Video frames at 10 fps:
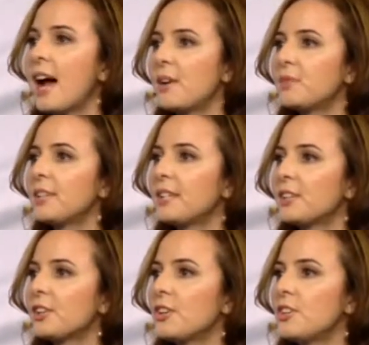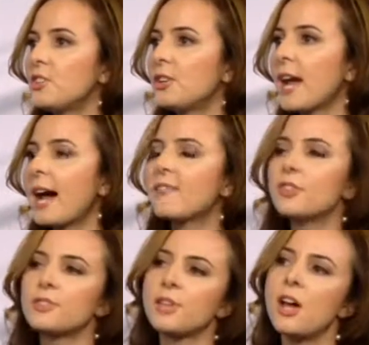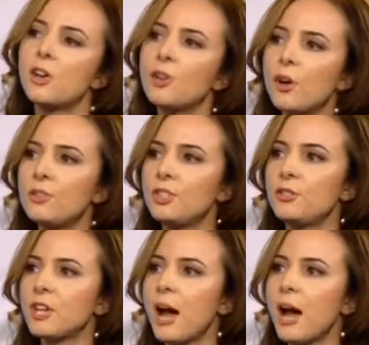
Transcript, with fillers: I really encourage you to have those go-to